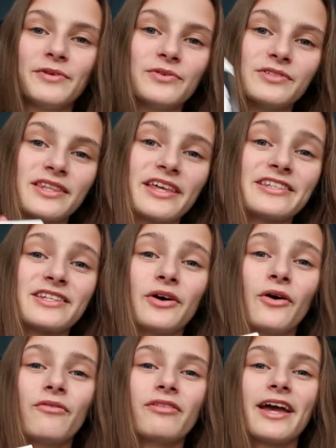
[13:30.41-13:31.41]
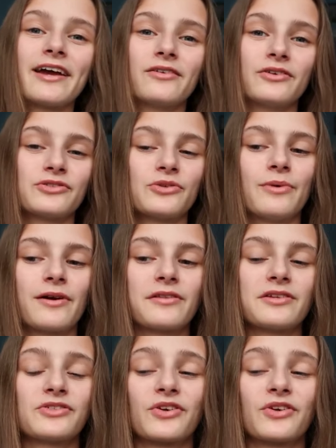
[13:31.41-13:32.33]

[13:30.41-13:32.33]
to be using this and hopefully I can also wear this